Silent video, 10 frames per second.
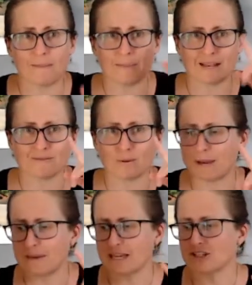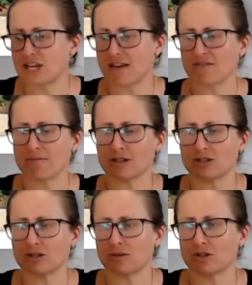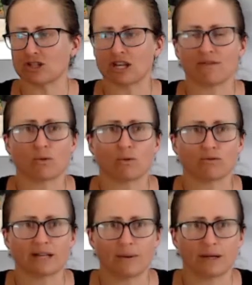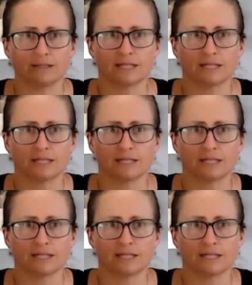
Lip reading: But if you are doing GF, make sure you've got GF corn flour.